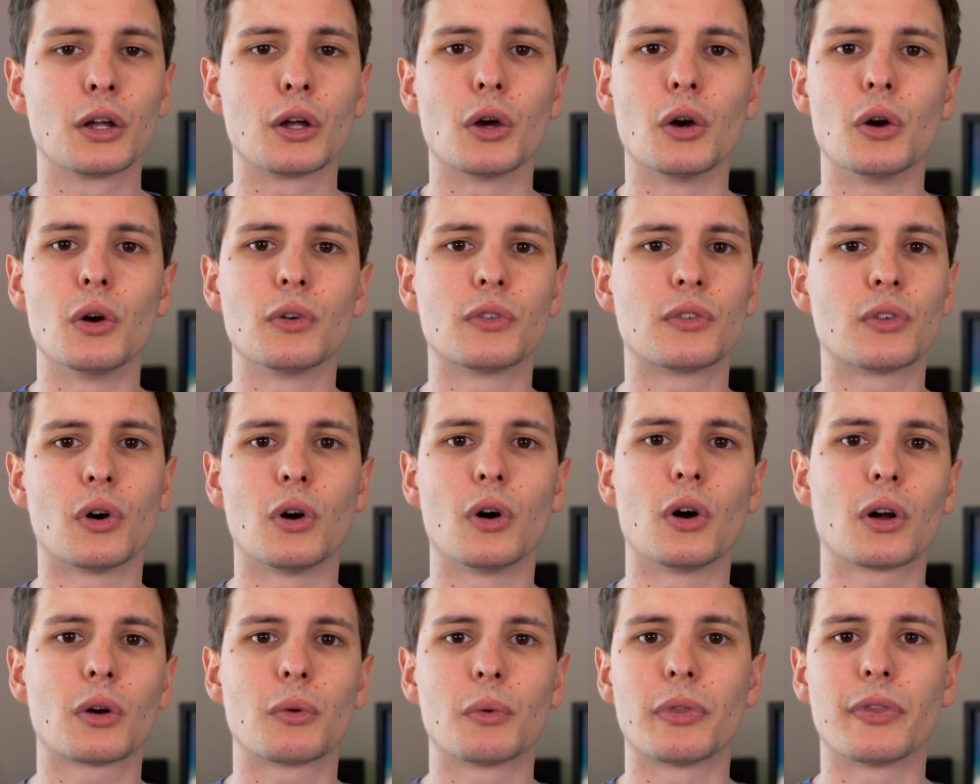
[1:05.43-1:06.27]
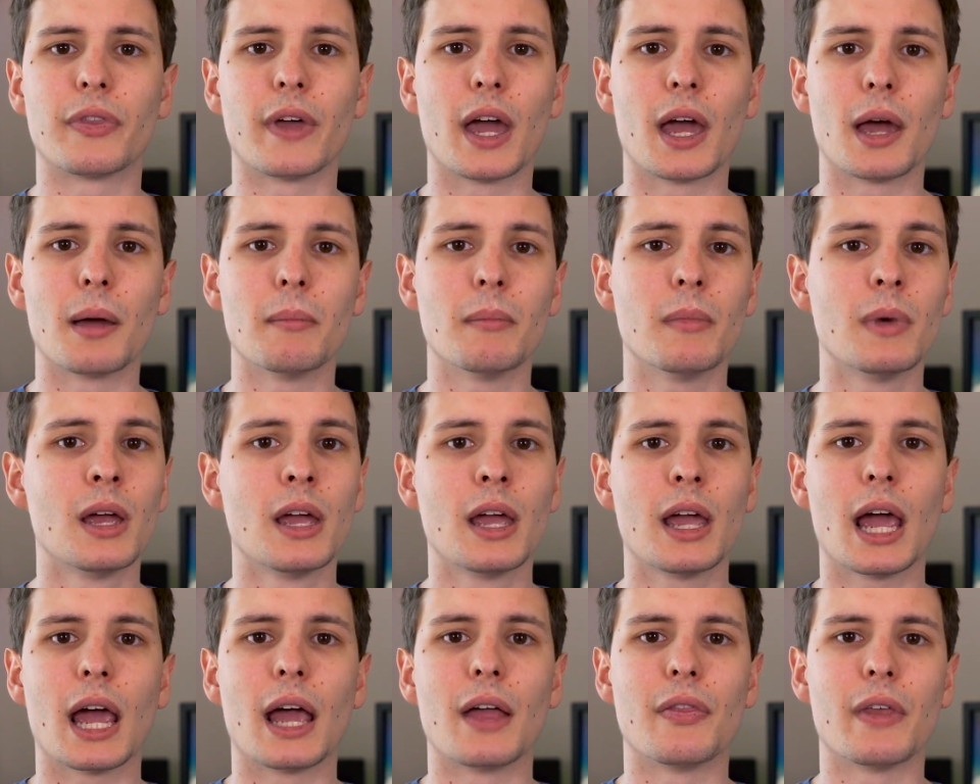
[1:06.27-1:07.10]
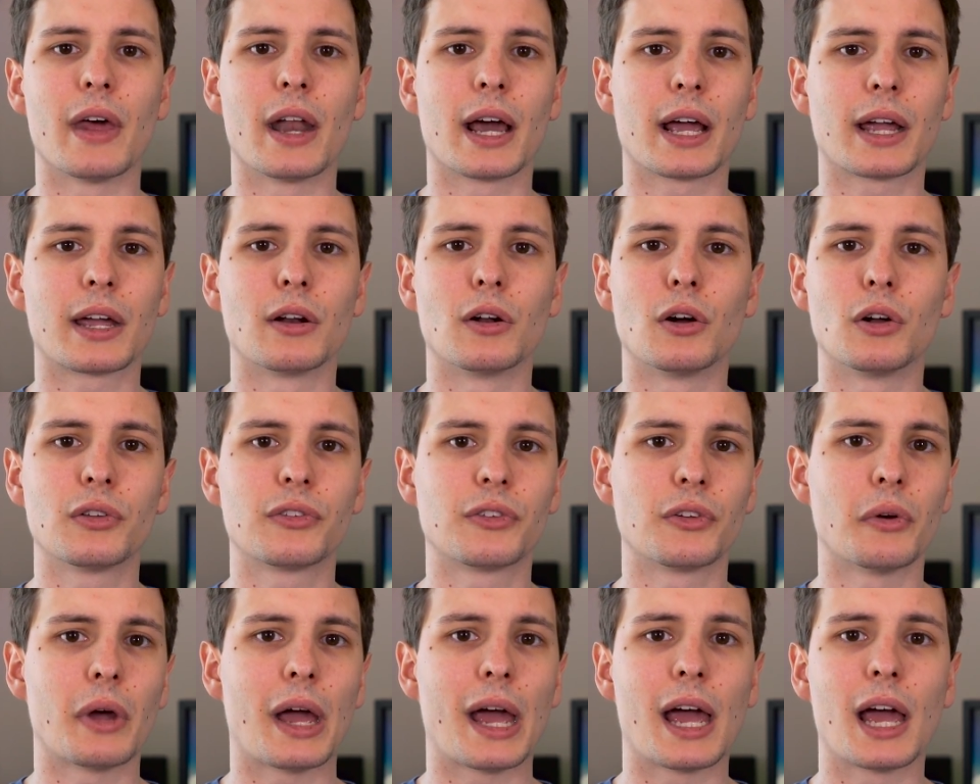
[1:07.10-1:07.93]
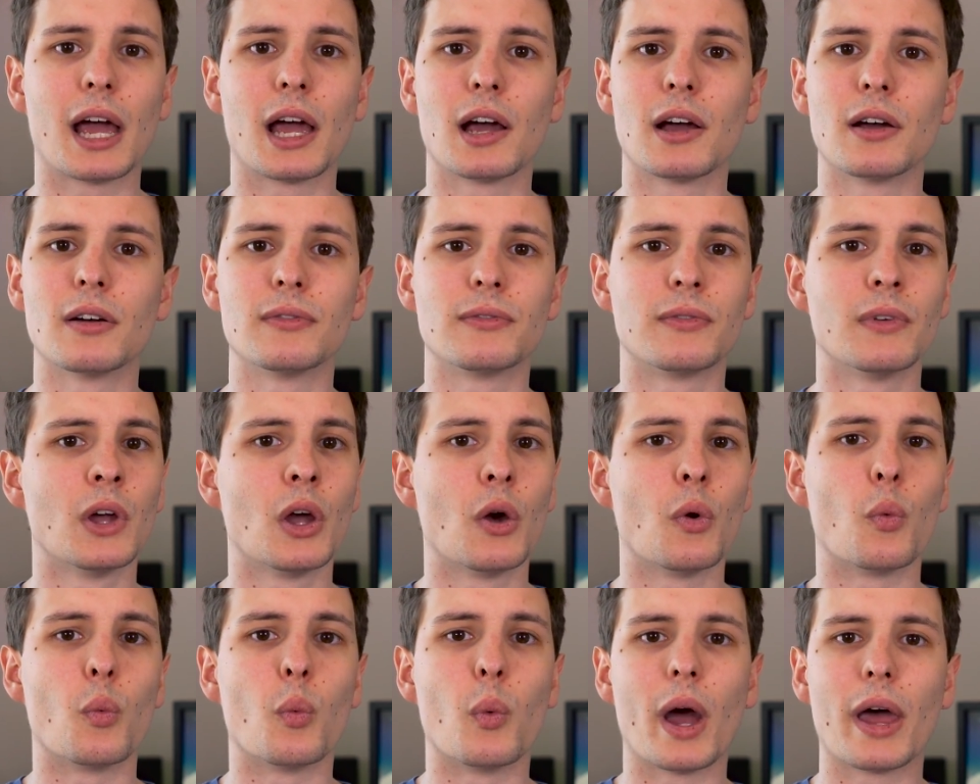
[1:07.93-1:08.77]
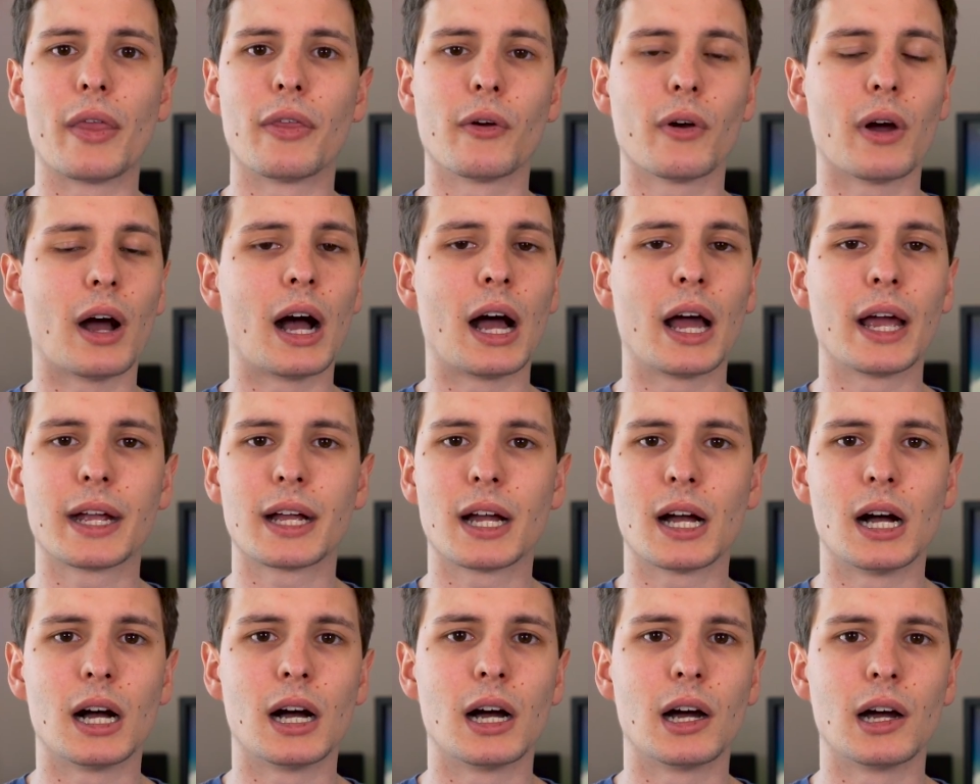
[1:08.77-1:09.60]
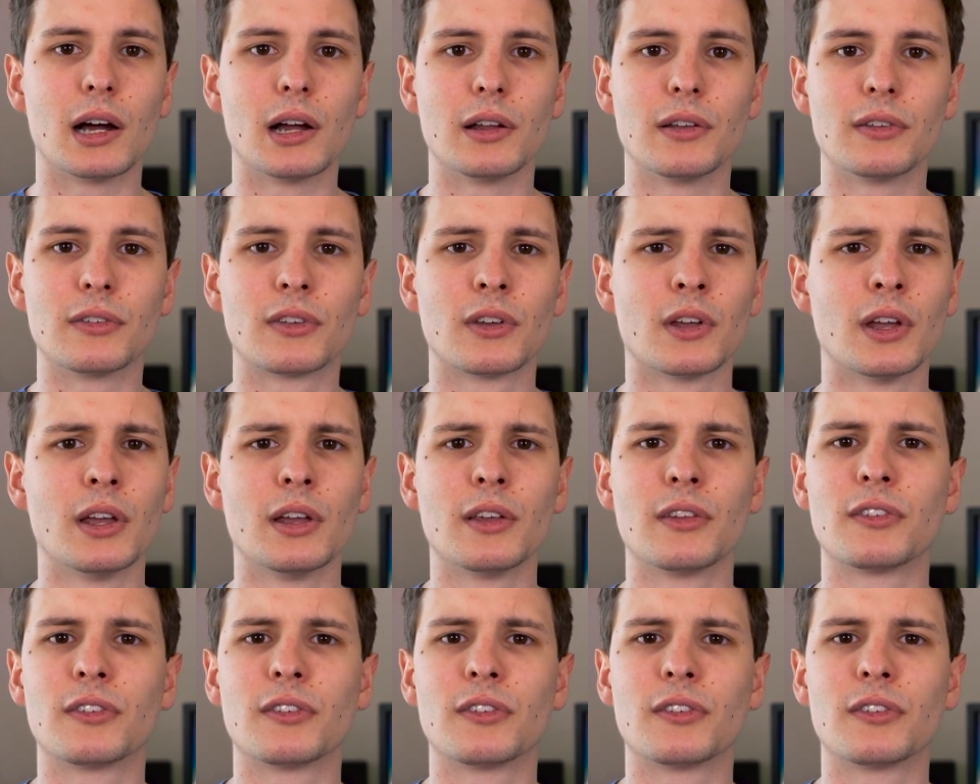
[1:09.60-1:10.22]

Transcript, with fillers: go talk with them, and then I can also have weather icons,